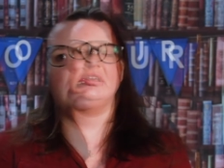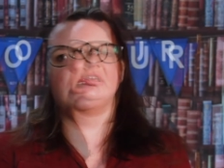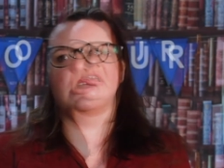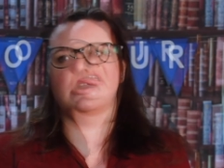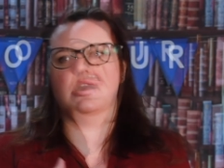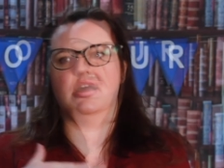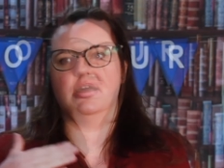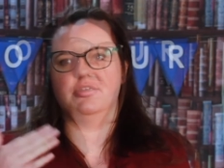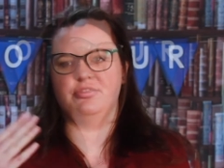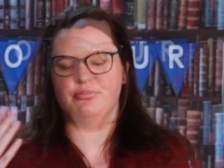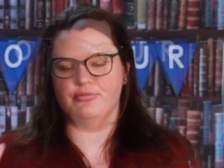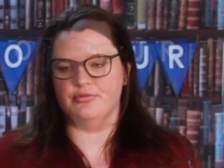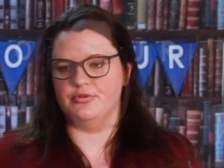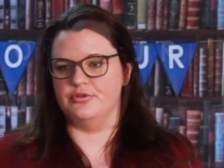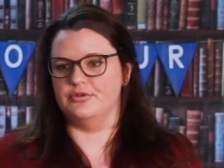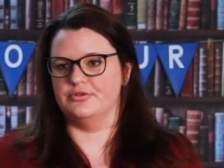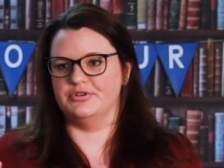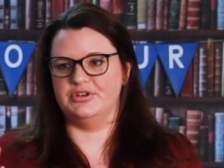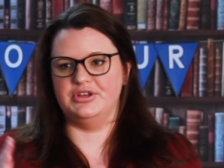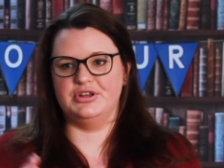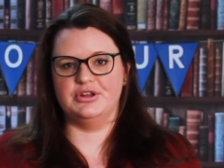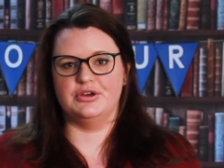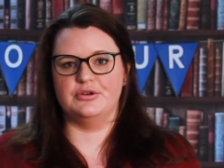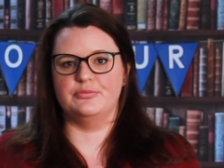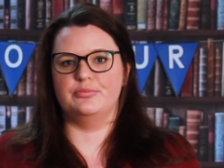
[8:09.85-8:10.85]
I thought, you
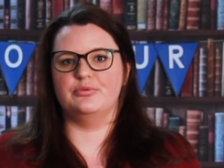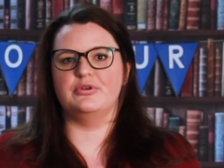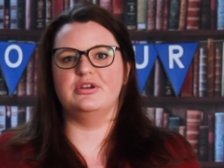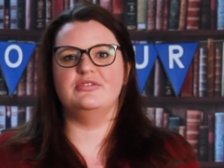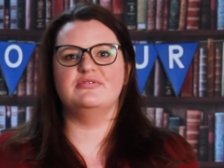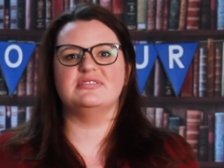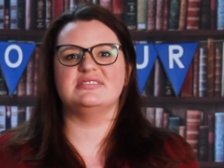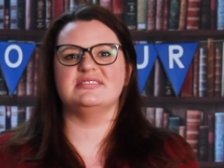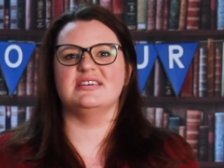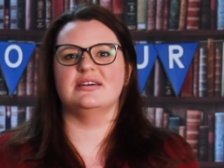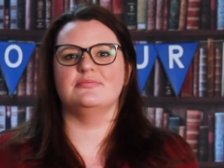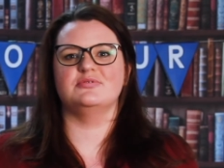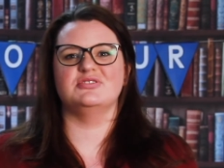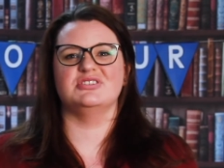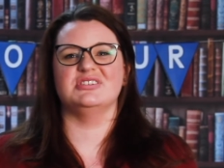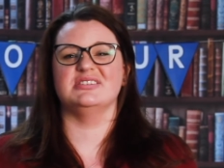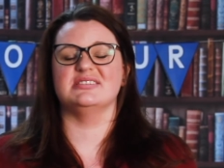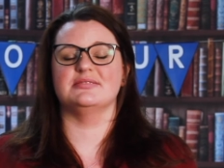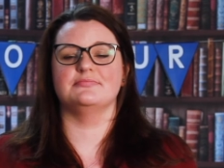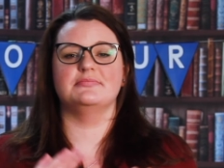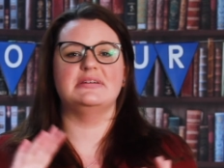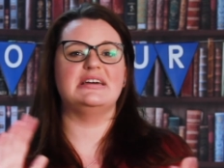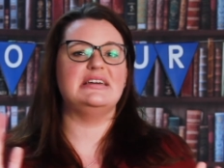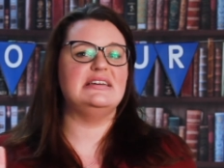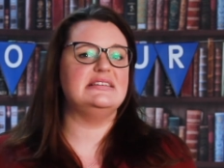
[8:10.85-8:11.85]
know, pre-reception is
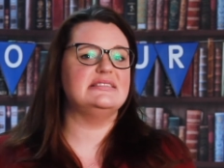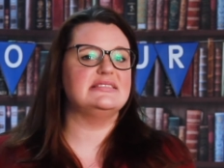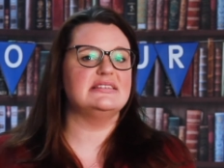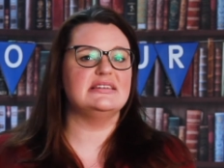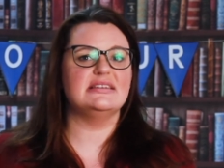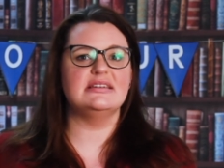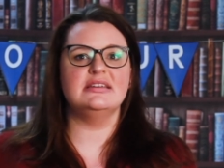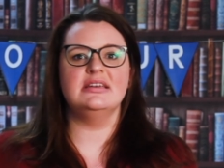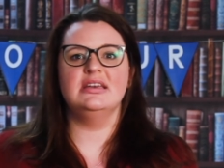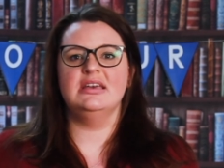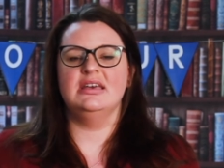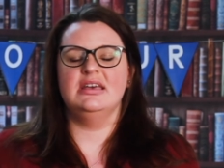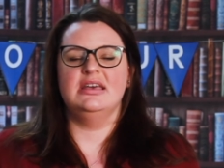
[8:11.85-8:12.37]
amazing.